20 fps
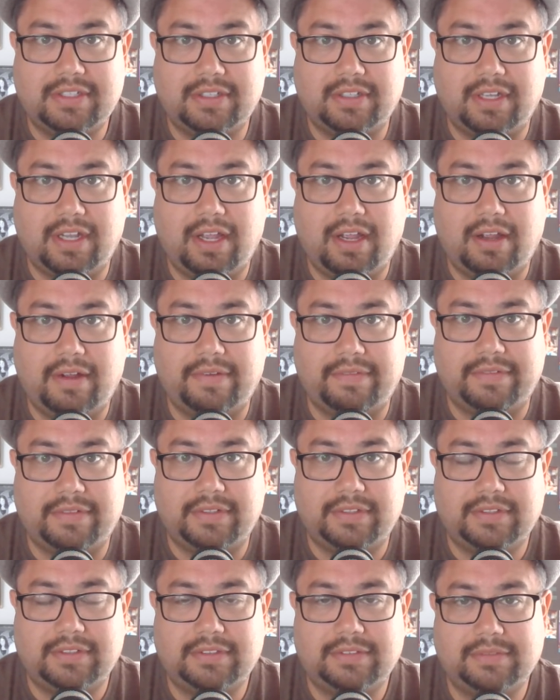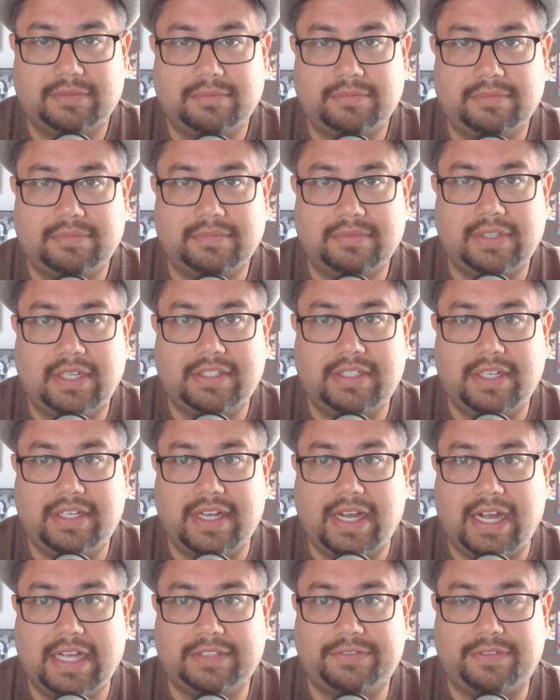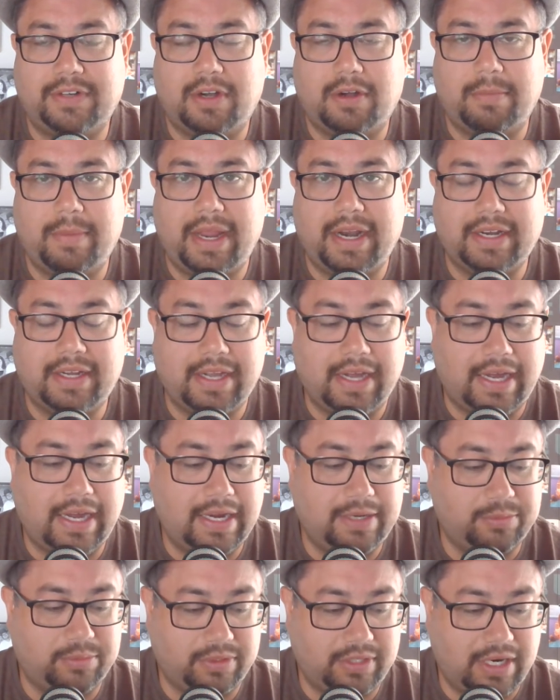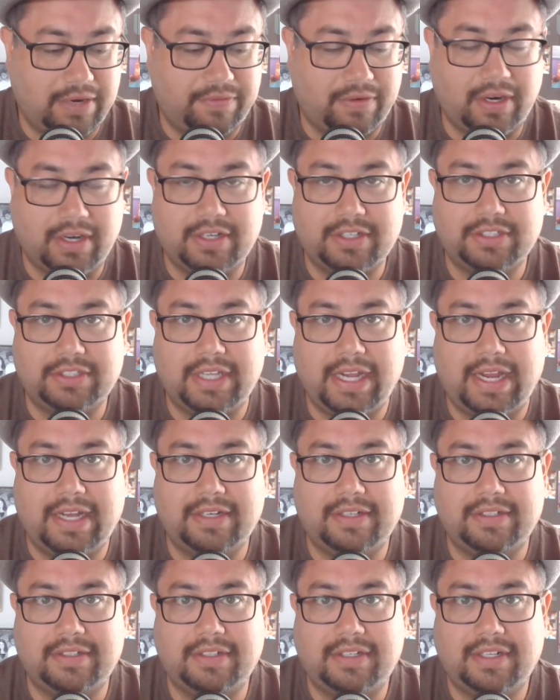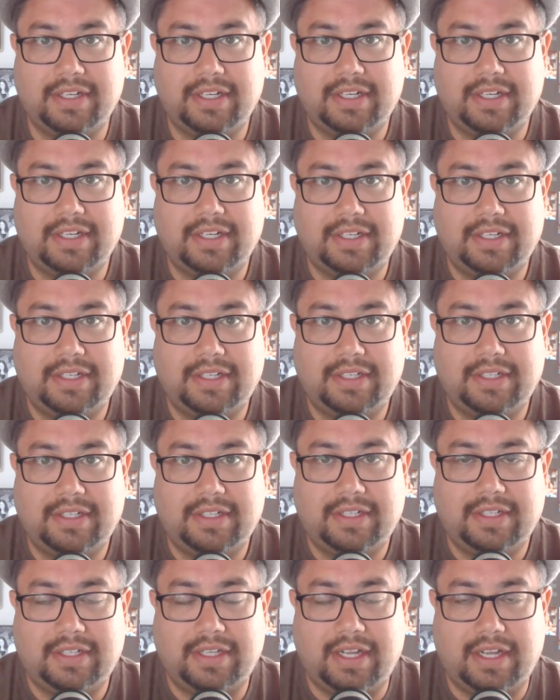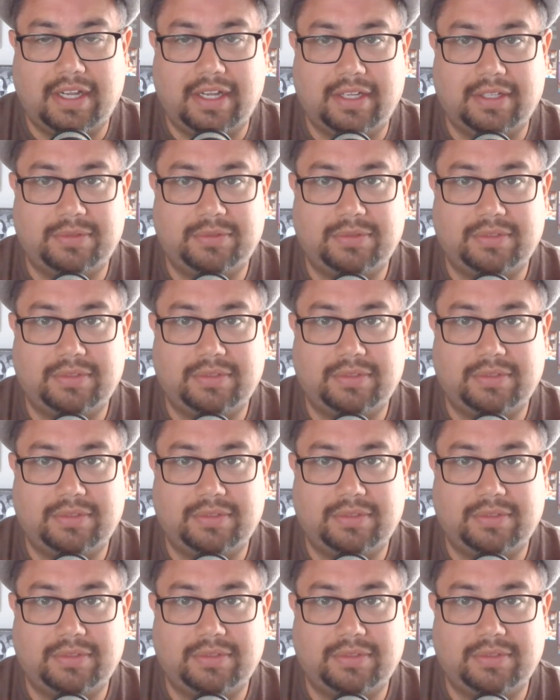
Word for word: love as he dies for all mankind. We'll never understand uh,